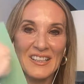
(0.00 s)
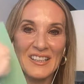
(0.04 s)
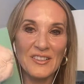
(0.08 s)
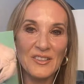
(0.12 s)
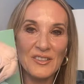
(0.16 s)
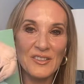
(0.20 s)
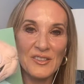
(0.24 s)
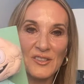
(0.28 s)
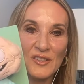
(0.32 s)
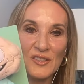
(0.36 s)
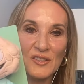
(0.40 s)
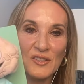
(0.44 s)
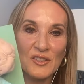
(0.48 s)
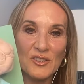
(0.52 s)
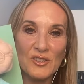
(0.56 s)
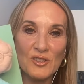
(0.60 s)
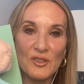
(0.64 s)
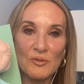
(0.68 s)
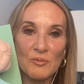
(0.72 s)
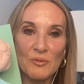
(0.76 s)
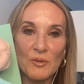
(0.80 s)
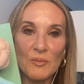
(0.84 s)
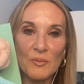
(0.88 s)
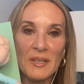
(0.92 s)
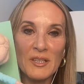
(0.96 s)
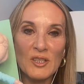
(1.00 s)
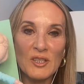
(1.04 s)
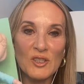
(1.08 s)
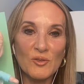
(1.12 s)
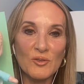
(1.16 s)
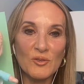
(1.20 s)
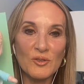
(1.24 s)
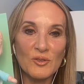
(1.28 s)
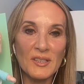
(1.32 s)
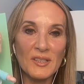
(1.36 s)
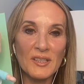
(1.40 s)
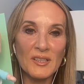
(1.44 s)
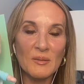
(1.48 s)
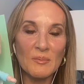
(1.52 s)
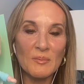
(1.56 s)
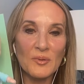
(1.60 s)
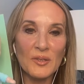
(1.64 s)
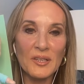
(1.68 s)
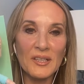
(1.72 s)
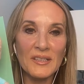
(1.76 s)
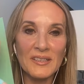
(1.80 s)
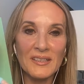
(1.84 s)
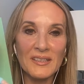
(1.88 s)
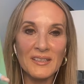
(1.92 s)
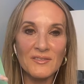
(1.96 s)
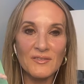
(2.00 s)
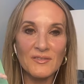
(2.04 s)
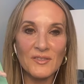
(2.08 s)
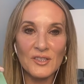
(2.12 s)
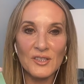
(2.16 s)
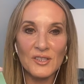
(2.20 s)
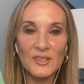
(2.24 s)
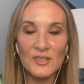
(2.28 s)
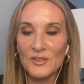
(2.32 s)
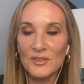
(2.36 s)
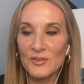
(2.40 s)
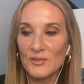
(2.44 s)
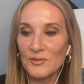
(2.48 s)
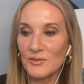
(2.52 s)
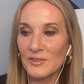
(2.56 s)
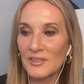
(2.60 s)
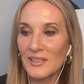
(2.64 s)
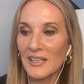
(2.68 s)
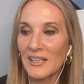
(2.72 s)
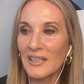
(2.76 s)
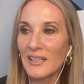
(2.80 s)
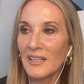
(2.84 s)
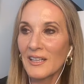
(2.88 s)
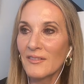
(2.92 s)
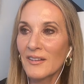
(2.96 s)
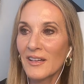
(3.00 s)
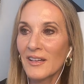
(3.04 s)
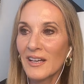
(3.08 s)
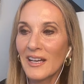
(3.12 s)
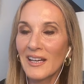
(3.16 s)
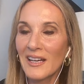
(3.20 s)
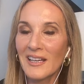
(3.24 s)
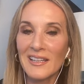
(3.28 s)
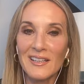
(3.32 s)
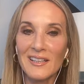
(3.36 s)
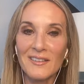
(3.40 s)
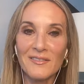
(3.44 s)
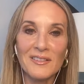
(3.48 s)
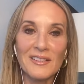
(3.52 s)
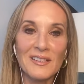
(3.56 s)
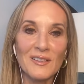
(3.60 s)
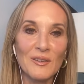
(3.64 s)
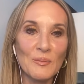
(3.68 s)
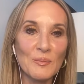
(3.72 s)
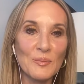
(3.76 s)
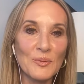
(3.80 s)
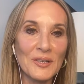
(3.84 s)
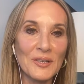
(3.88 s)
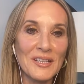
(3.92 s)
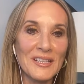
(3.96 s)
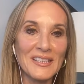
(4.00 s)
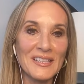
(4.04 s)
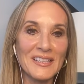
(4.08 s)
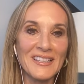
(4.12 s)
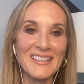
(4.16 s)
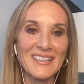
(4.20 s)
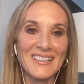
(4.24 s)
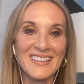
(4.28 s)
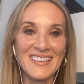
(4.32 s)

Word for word: know it's so cute. We'll make sure you get a brainy. It's very cute. I love, I love the little brainy.